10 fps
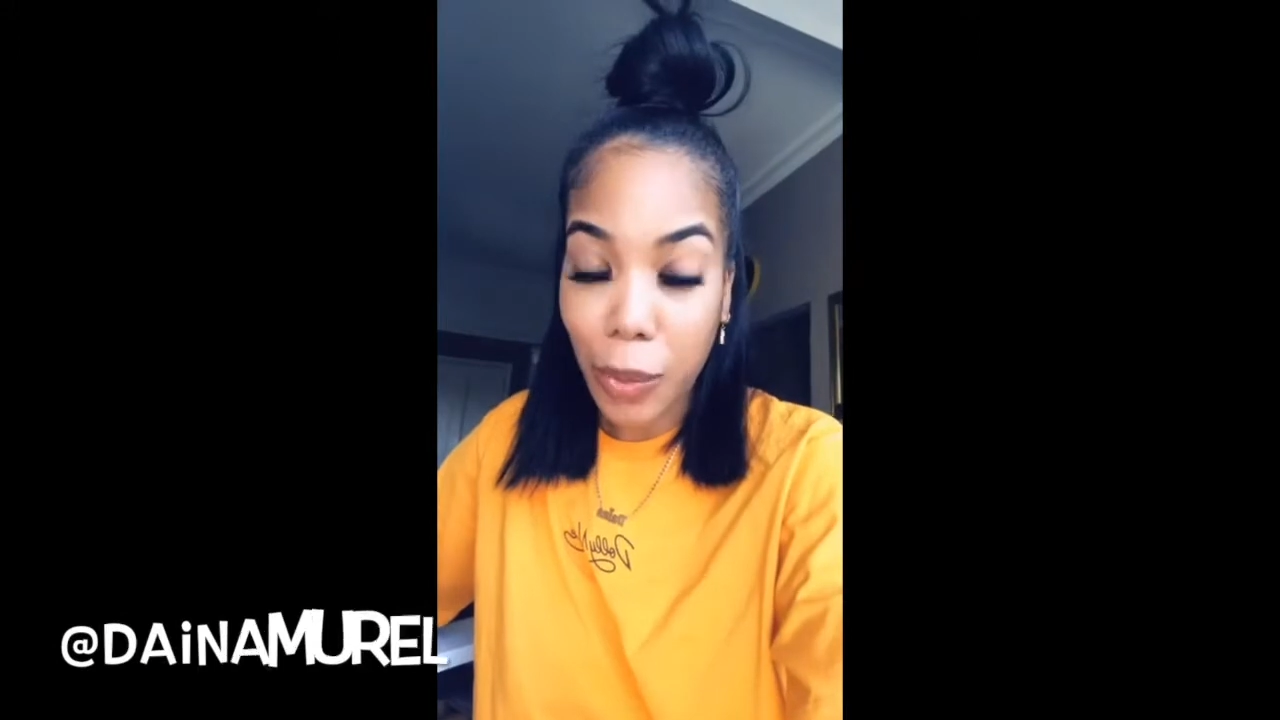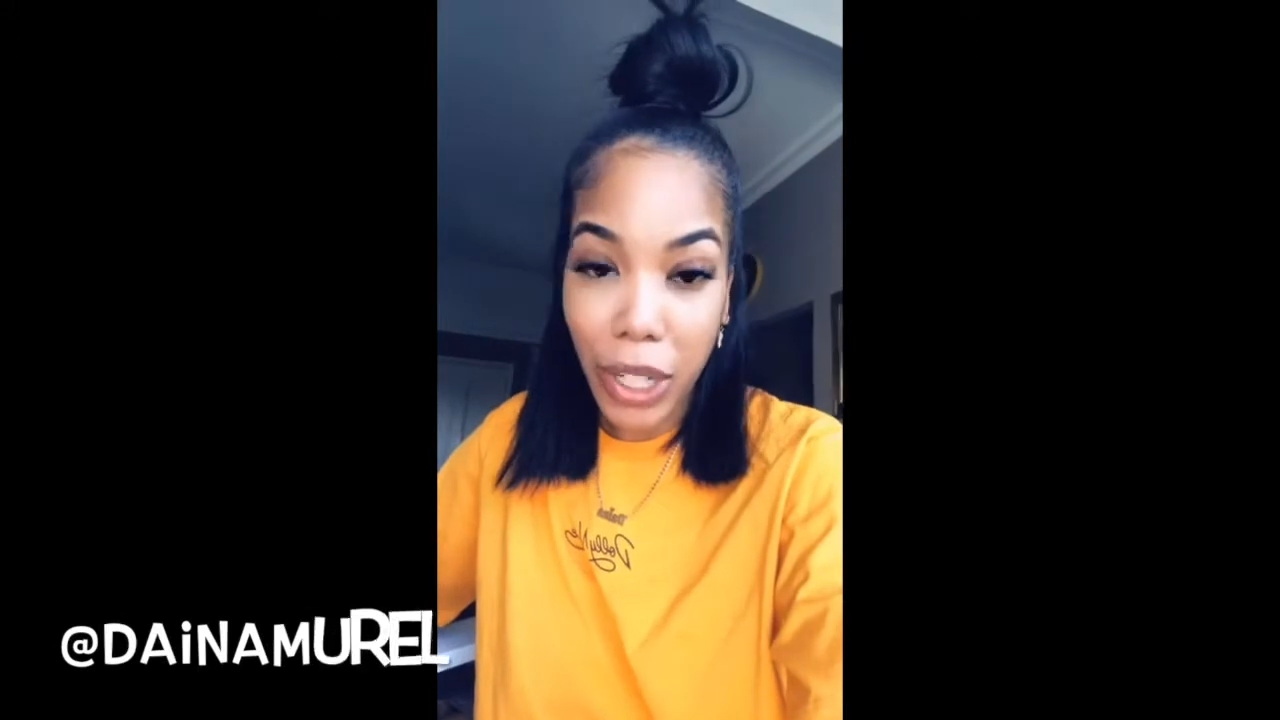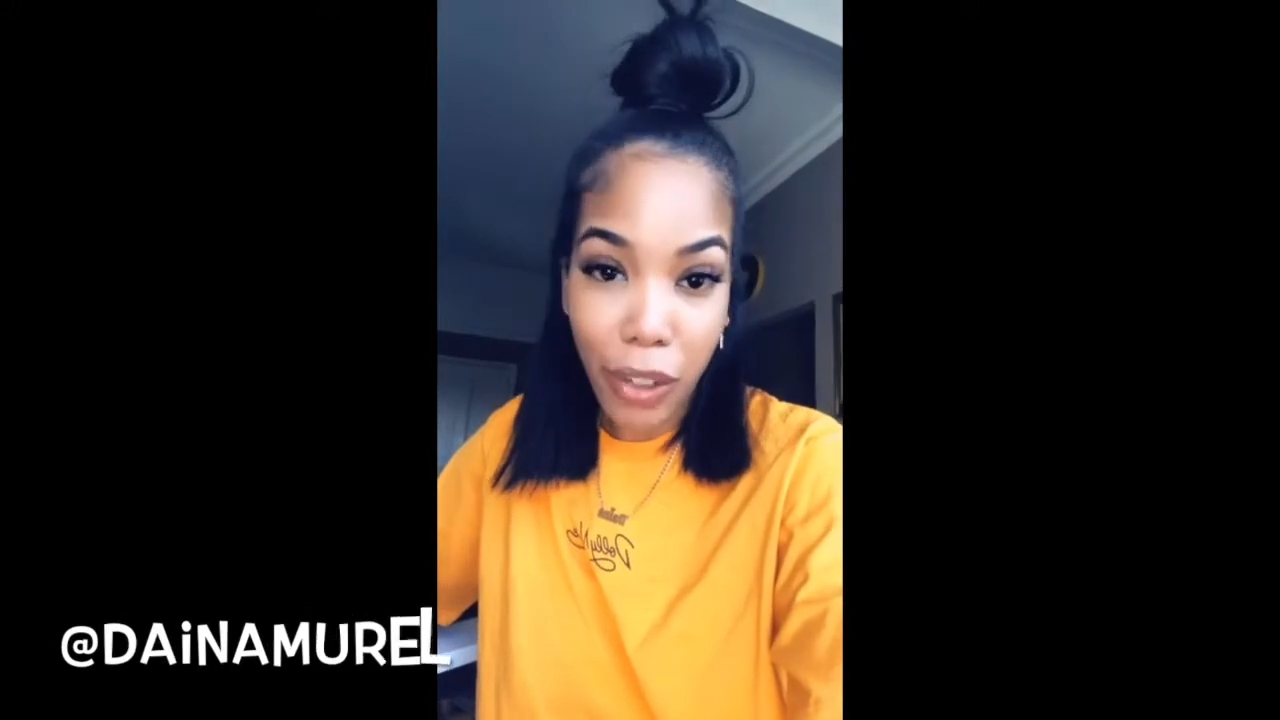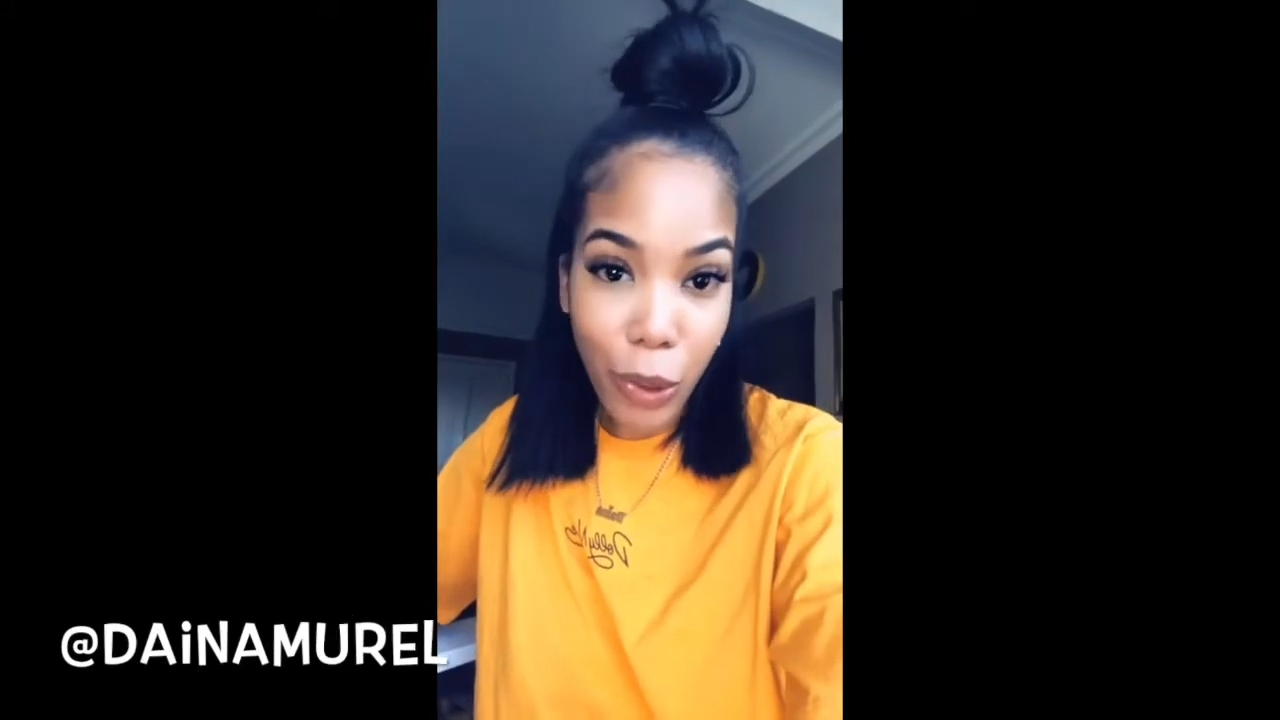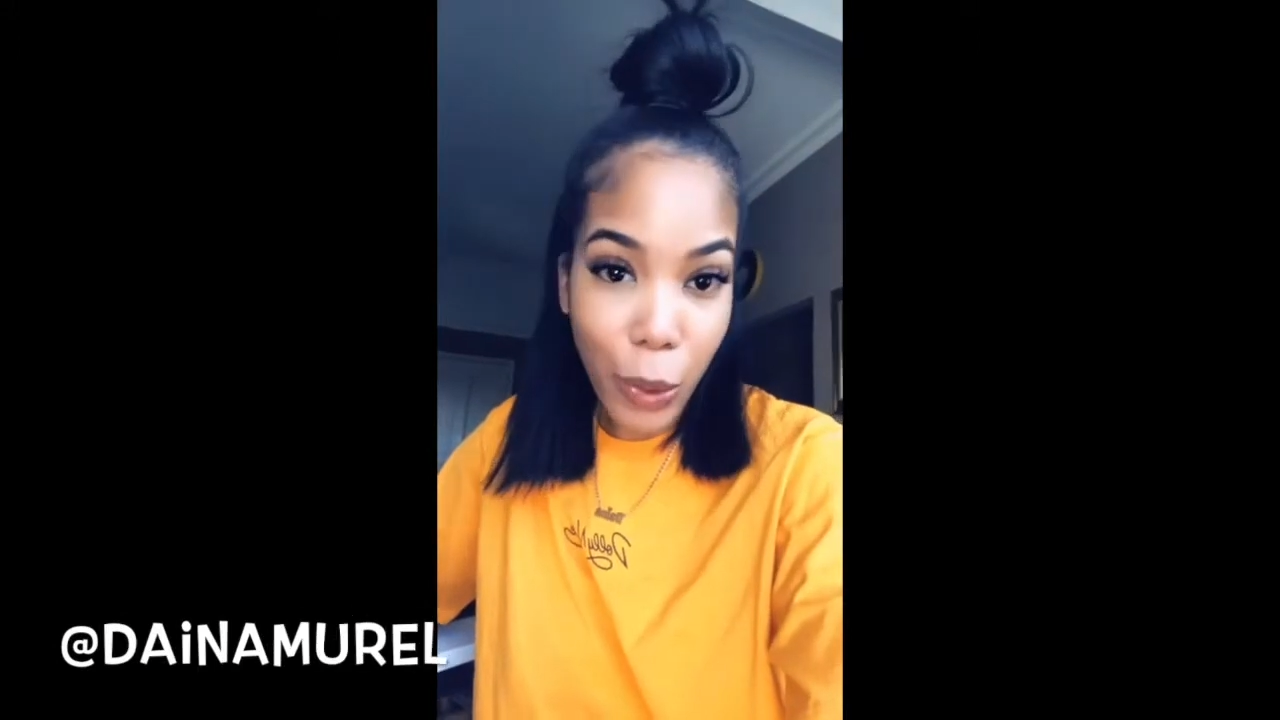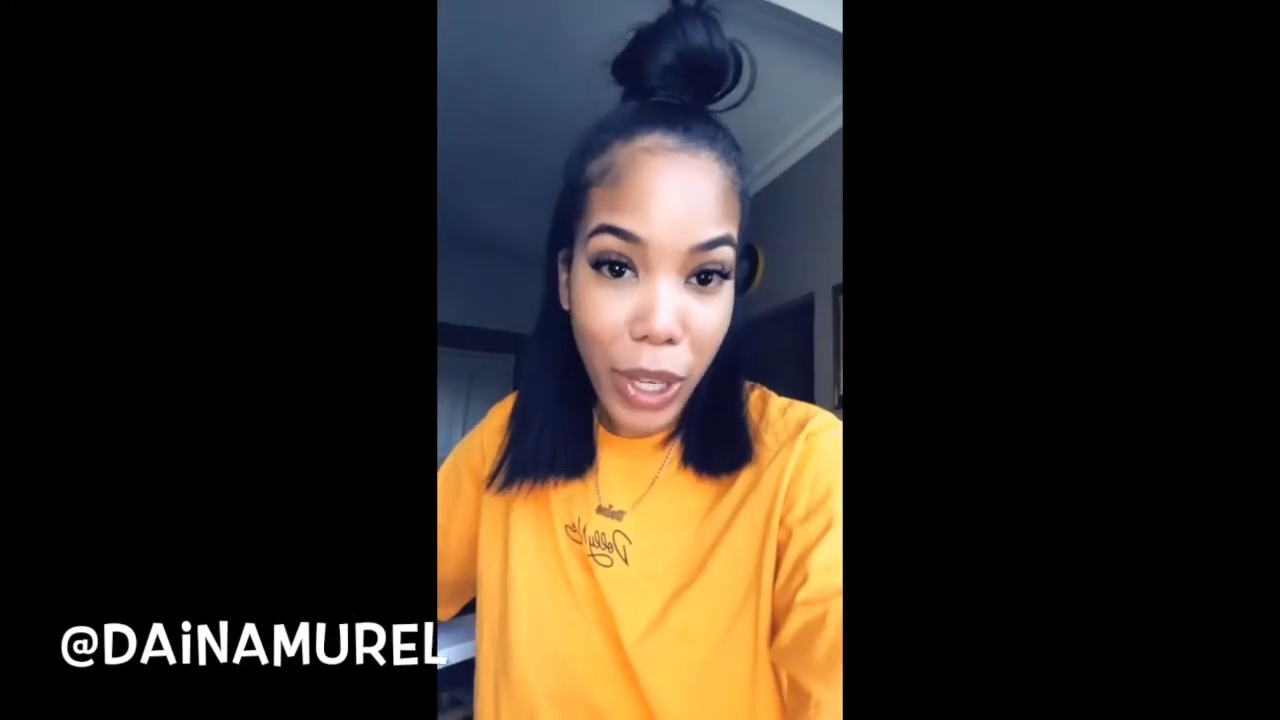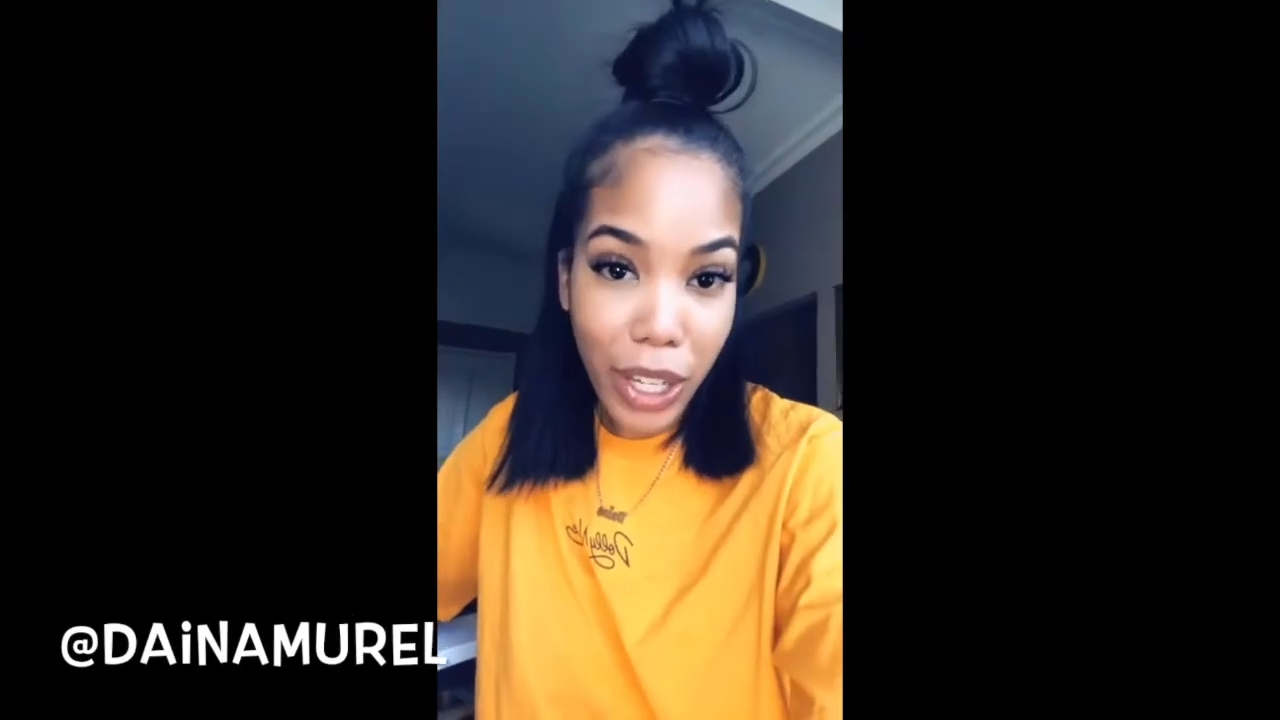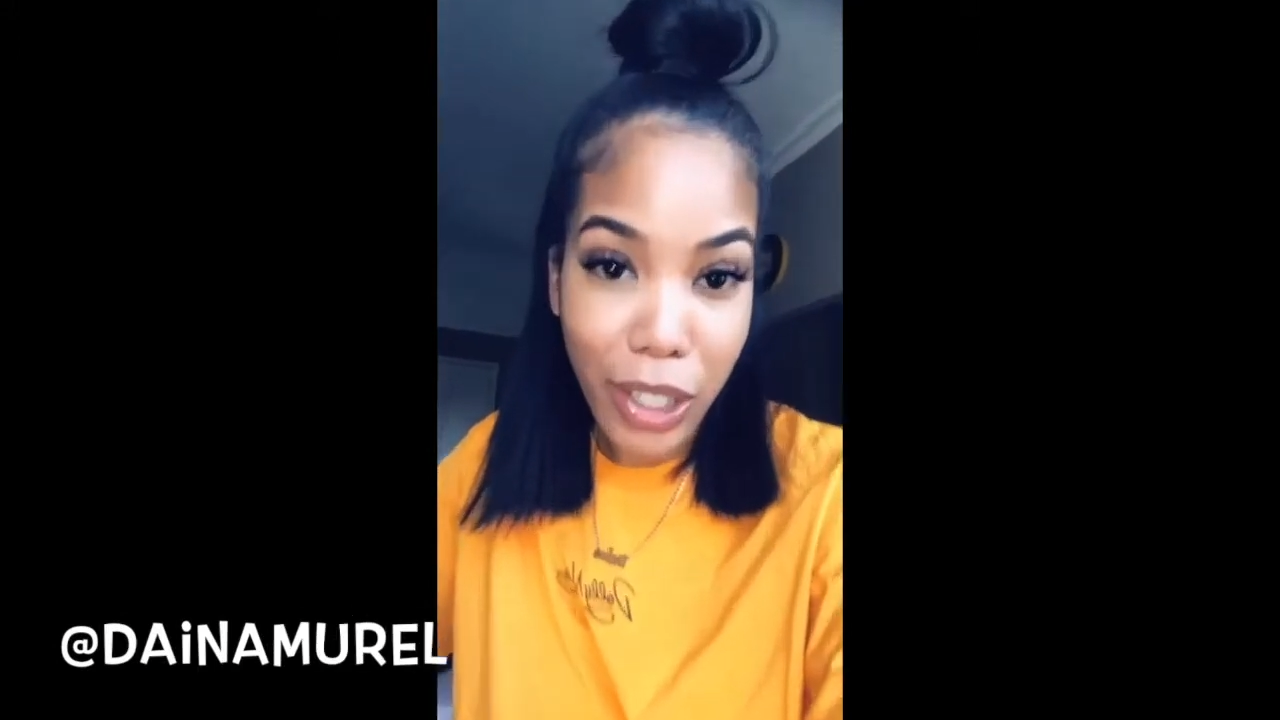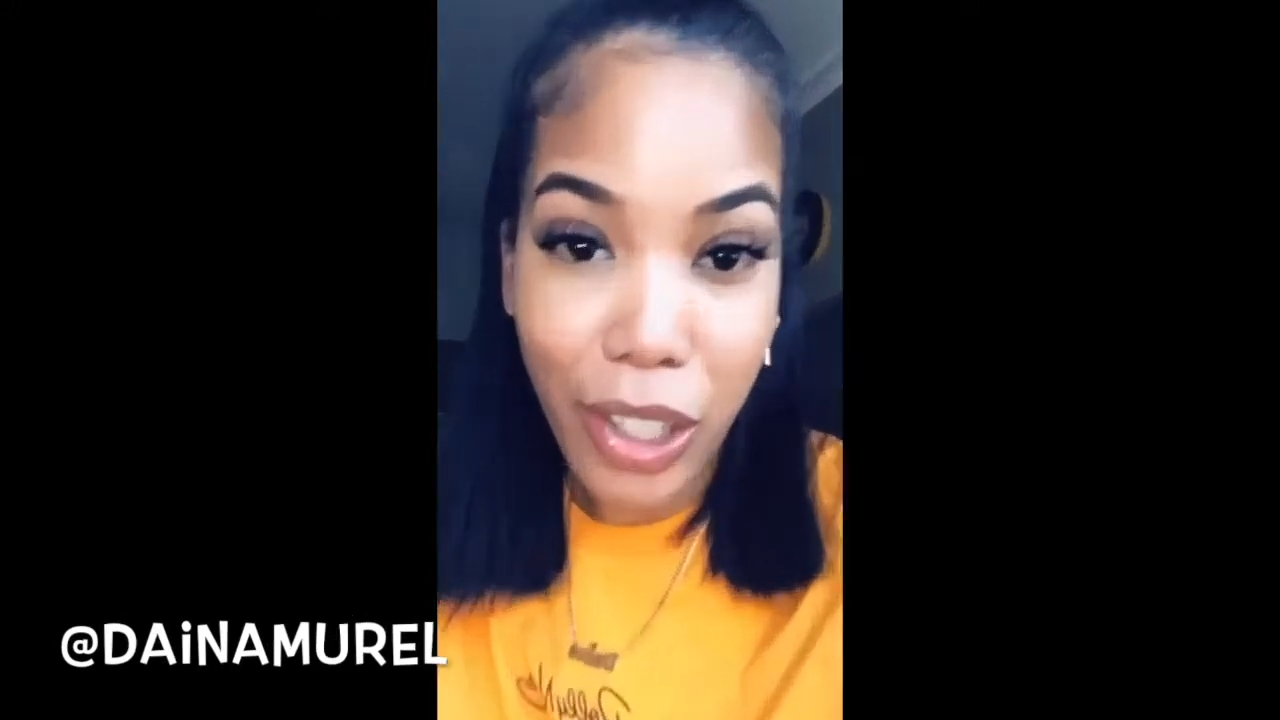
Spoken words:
here real quick and show